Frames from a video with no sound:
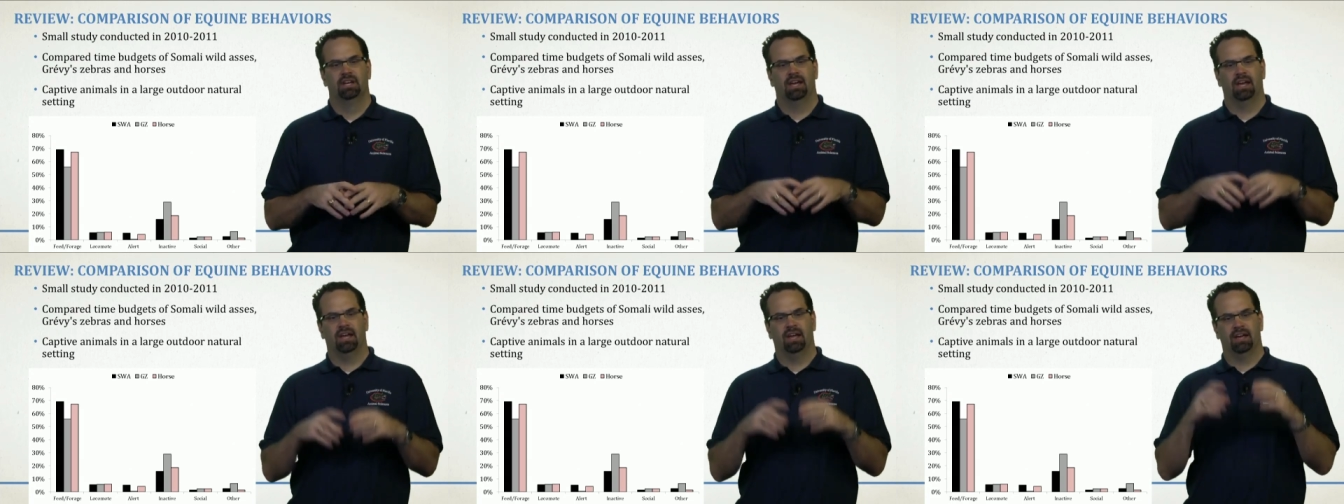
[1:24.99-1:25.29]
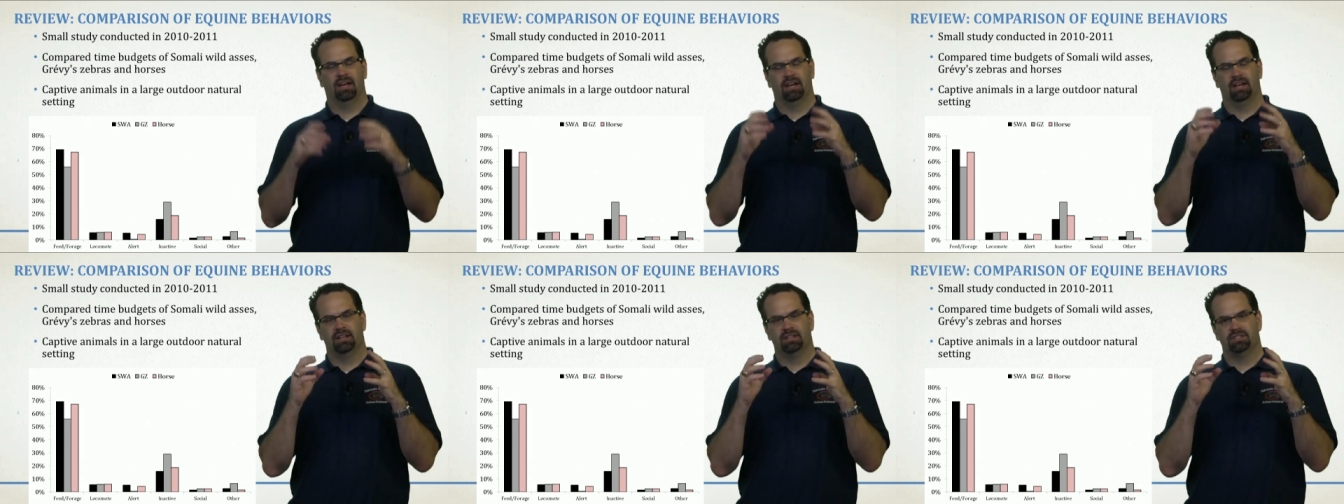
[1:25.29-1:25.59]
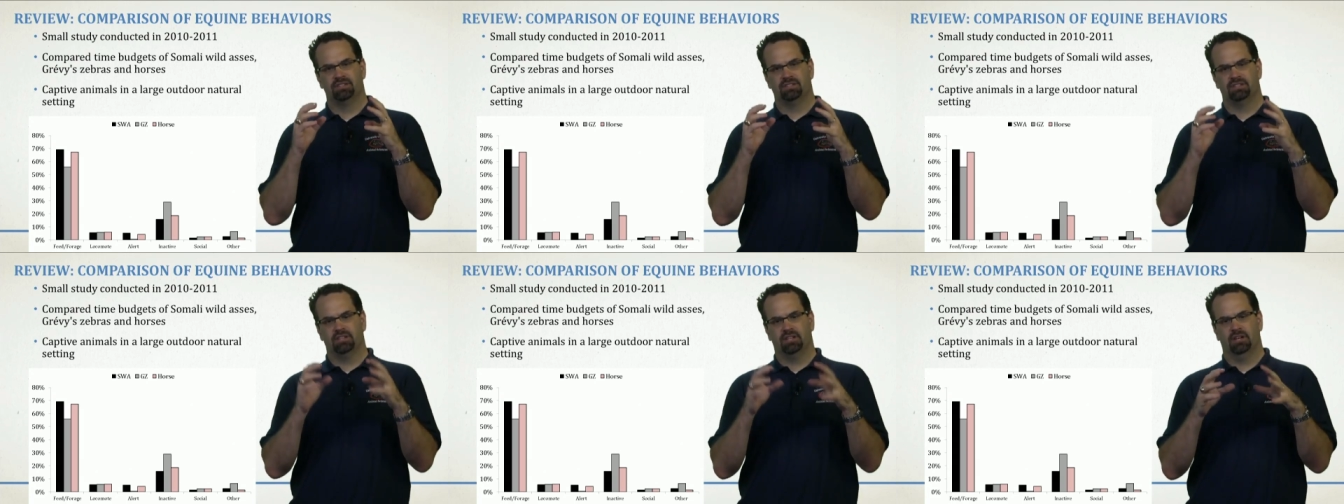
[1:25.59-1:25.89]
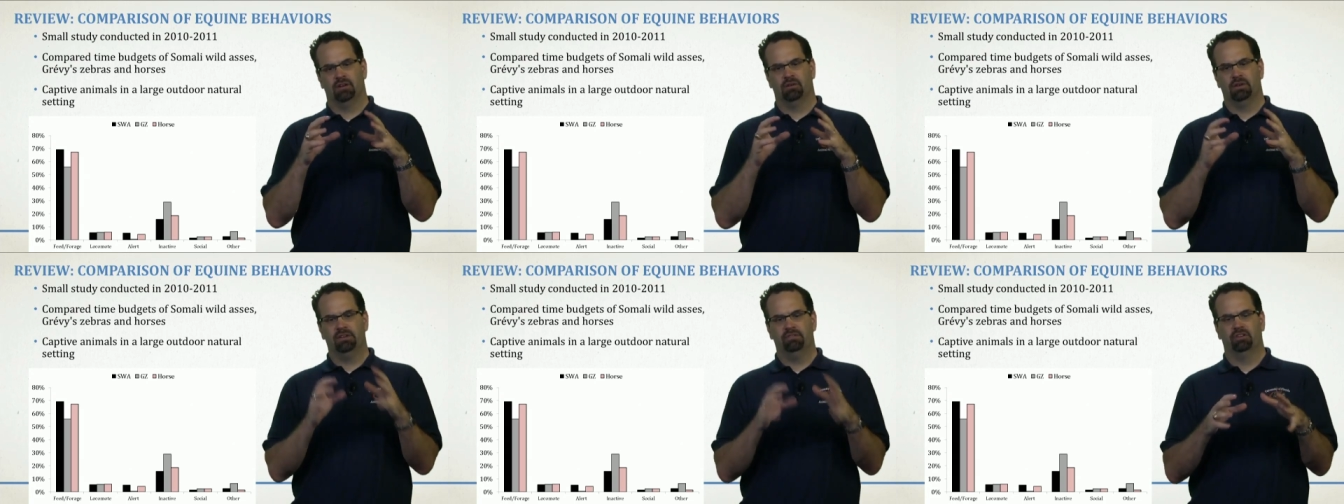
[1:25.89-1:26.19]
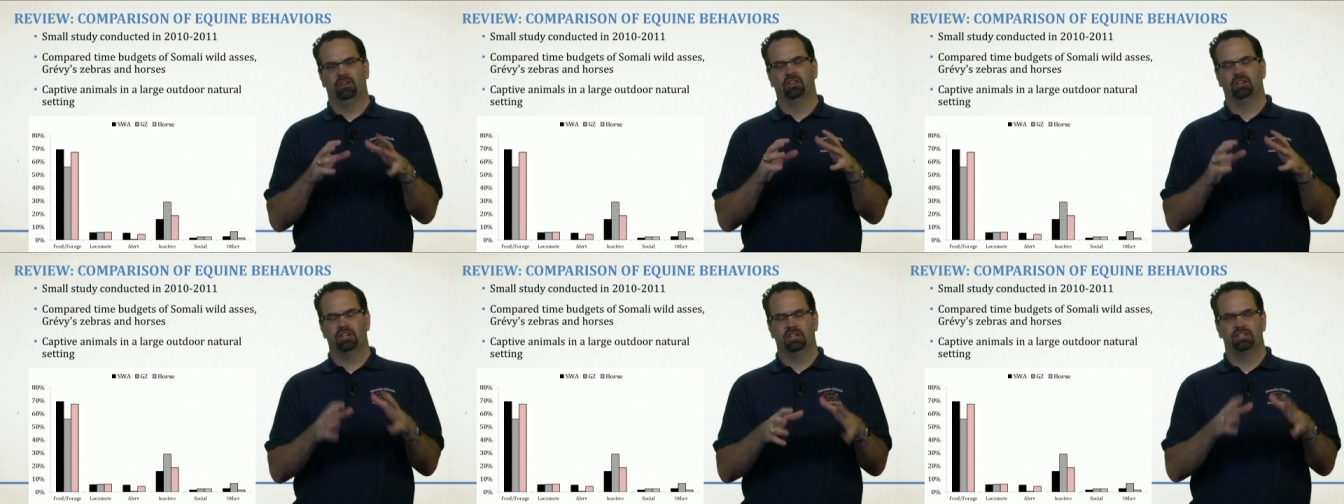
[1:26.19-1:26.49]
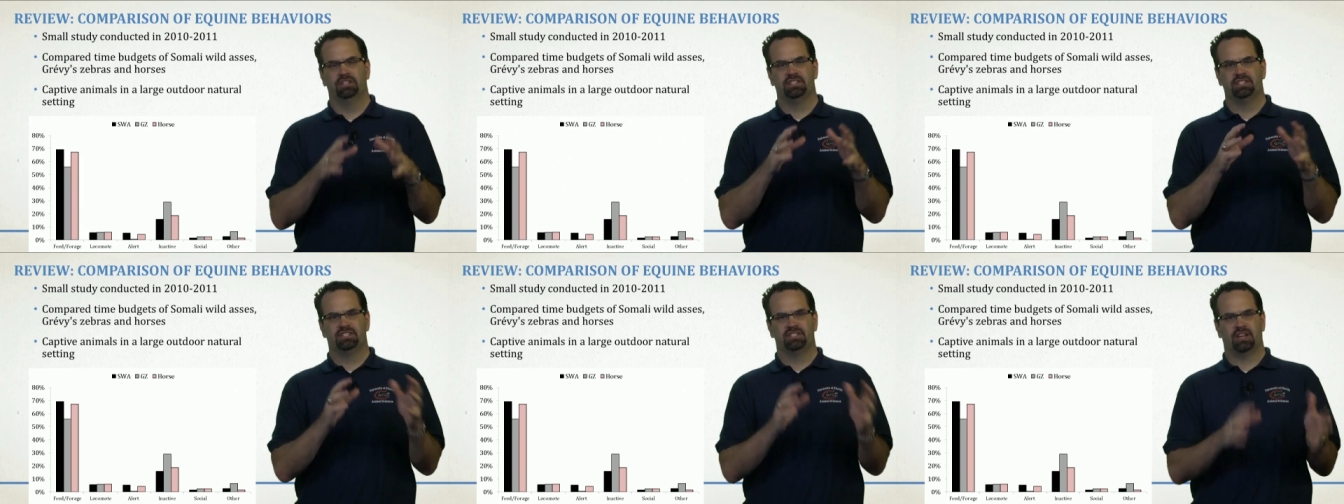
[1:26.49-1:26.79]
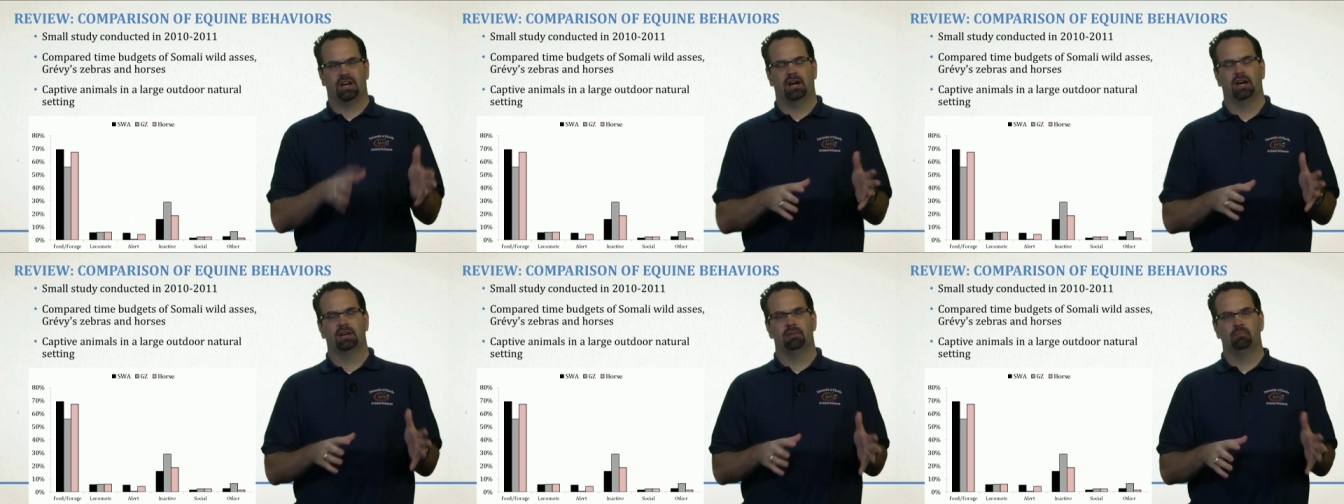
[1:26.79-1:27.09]
And, even looking at these
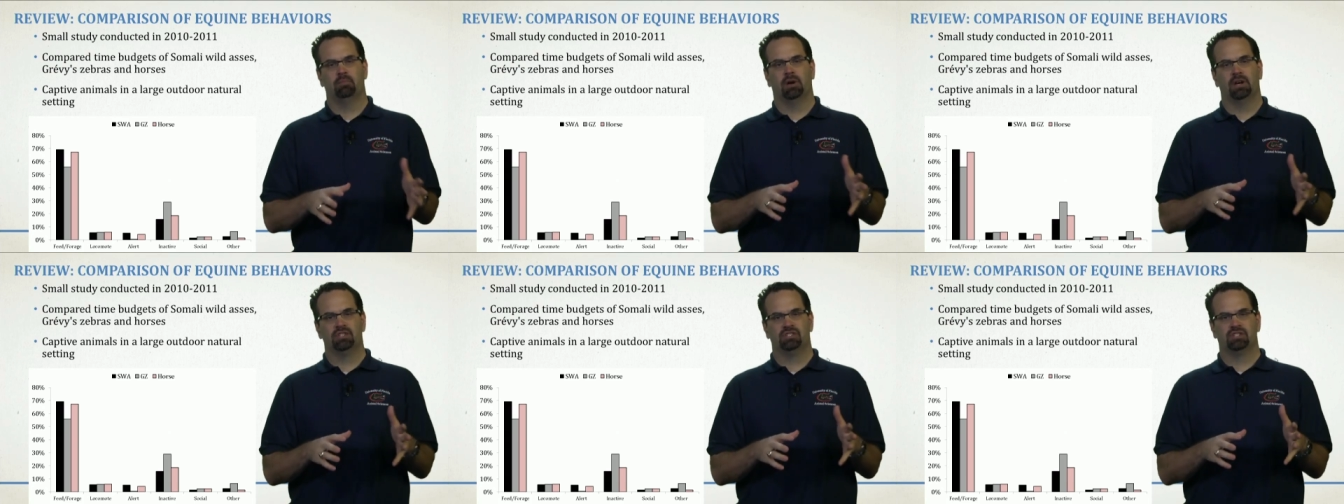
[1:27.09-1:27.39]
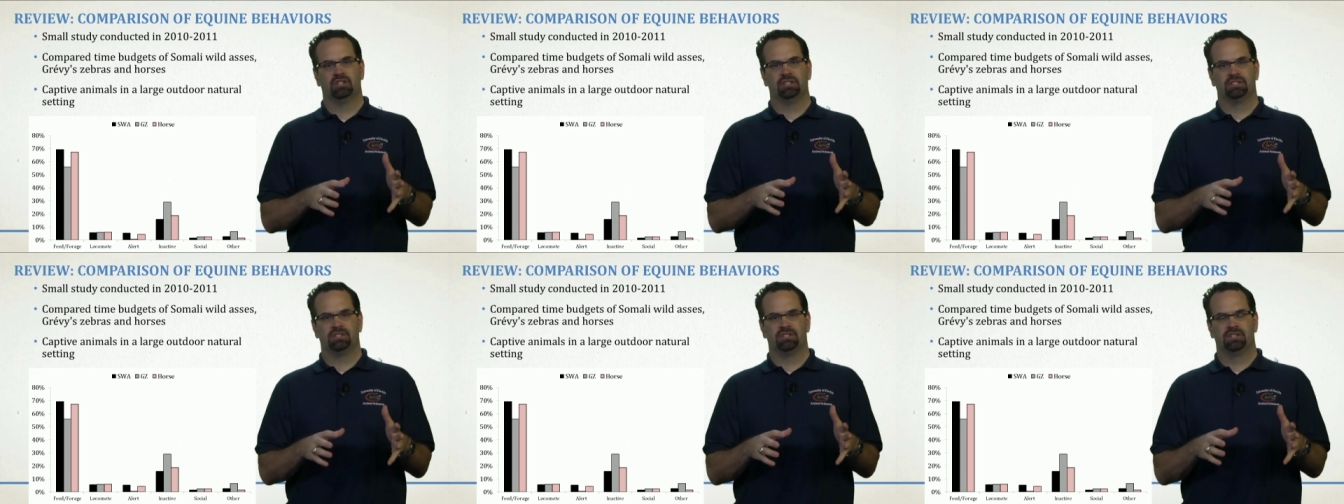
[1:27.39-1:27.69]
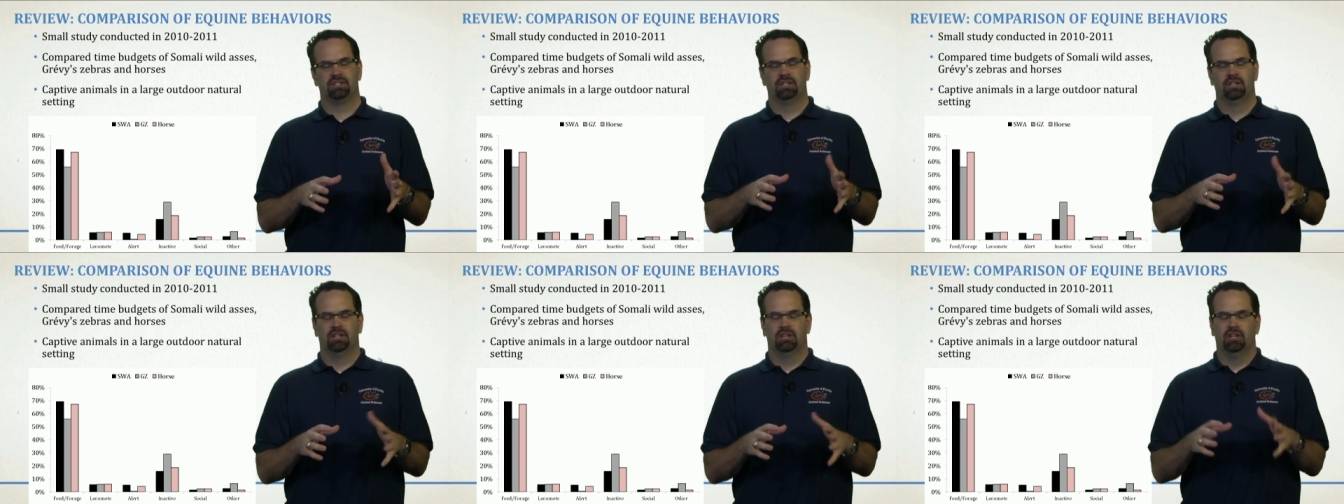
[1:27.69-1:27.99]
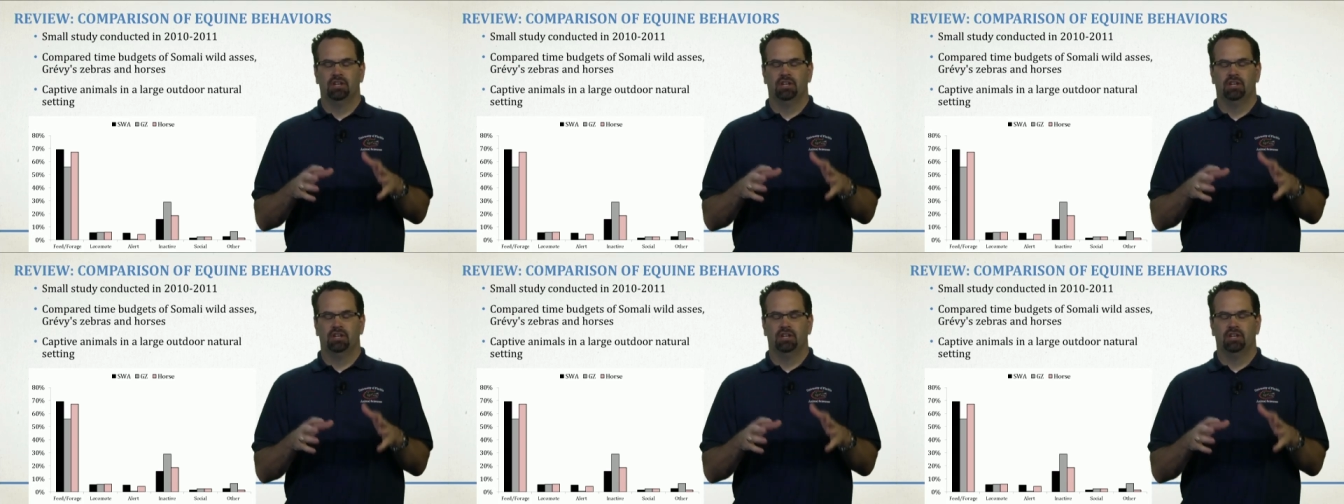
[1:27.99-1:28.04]
time budgets,